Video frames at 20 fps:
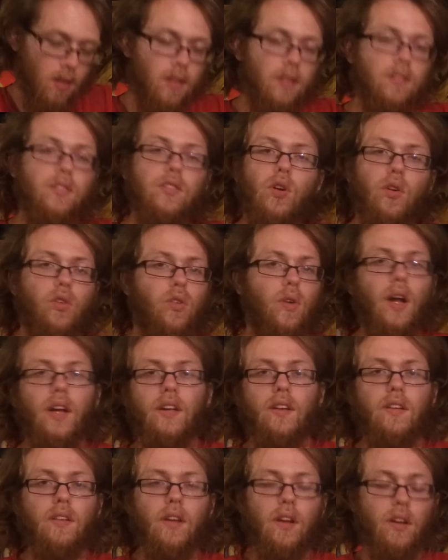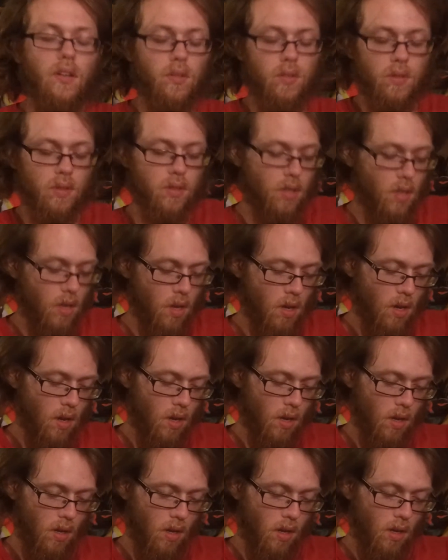Don't crack your knuckles.
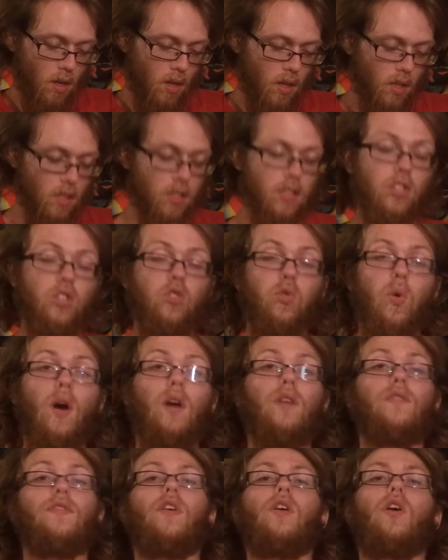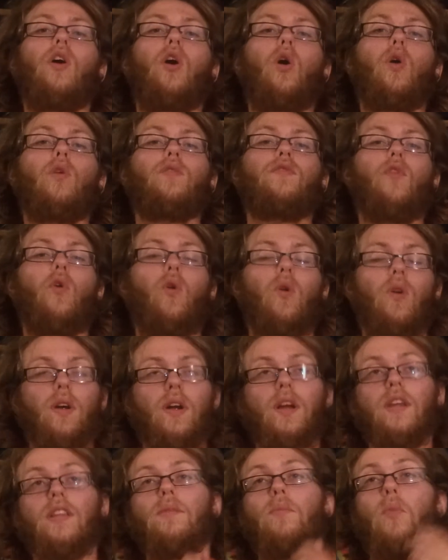12:04 in
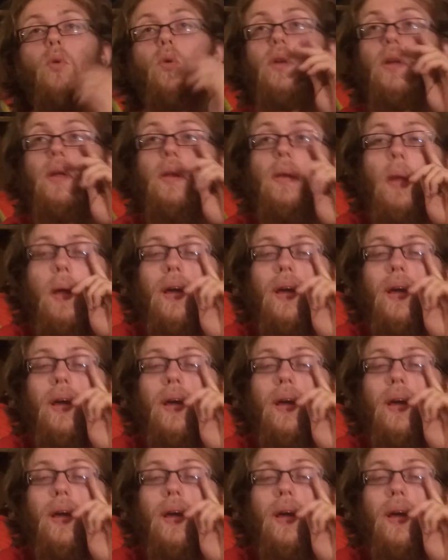the morning.